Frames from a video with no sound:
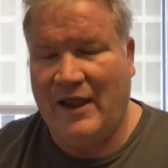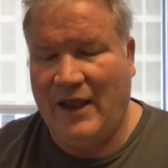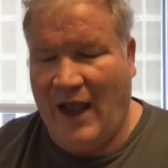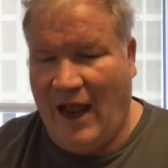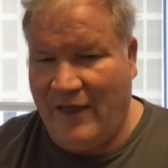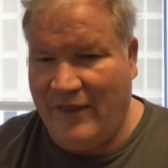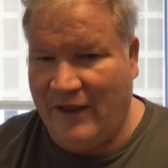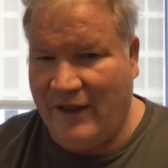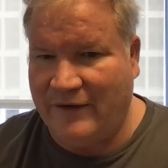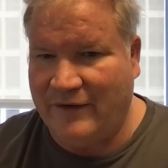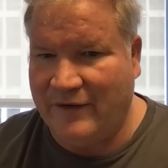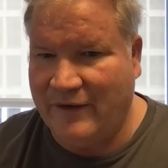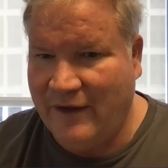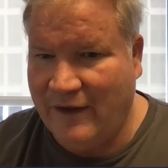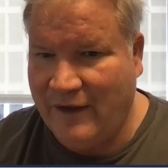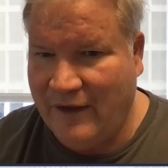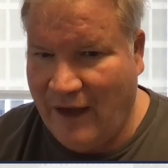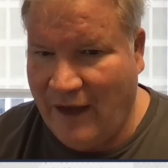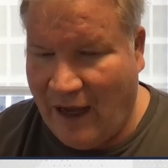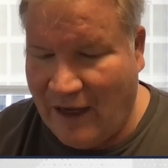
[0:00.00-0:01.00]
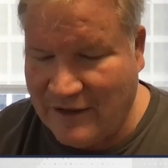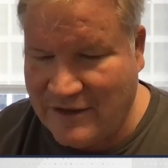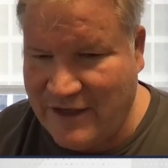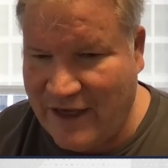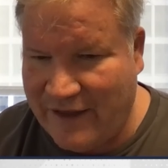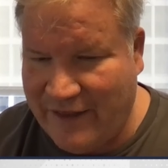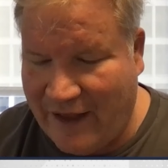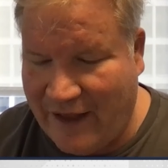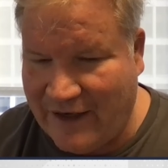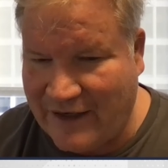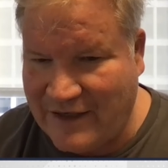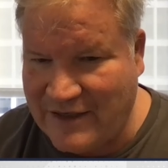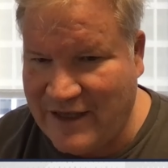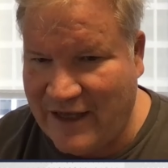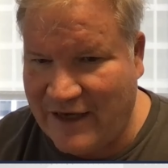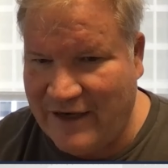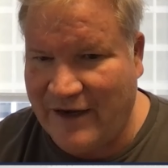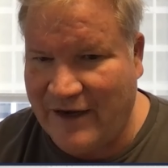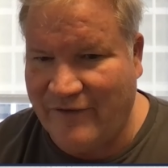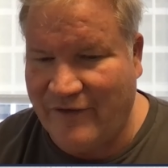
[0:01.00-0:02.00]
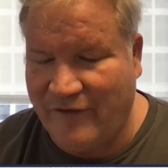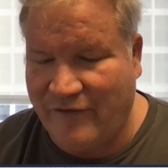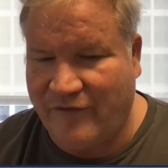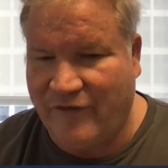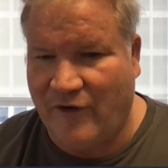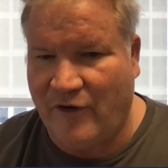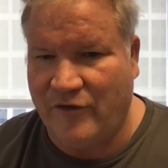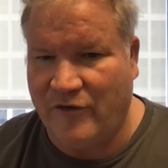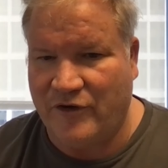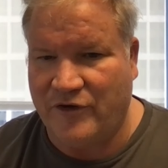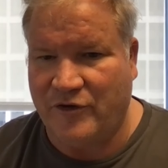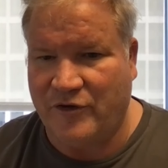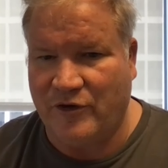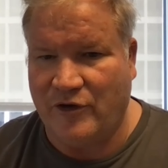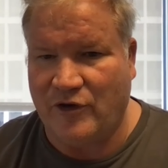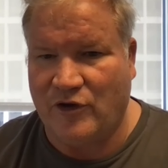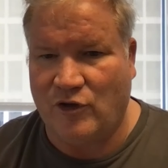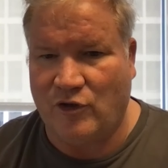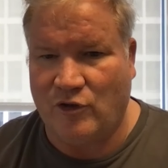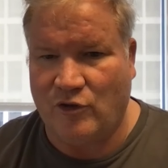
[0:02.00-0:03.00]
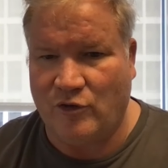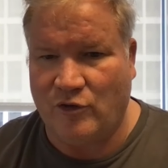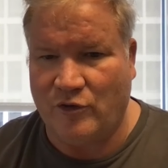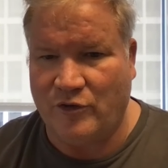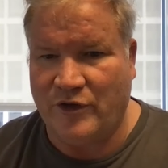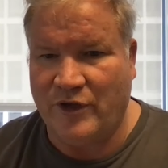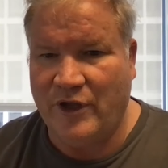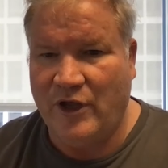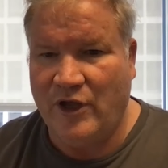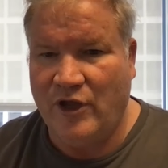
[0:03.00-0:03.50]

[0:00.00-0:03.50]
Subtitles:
And then I'll say that extended even further to include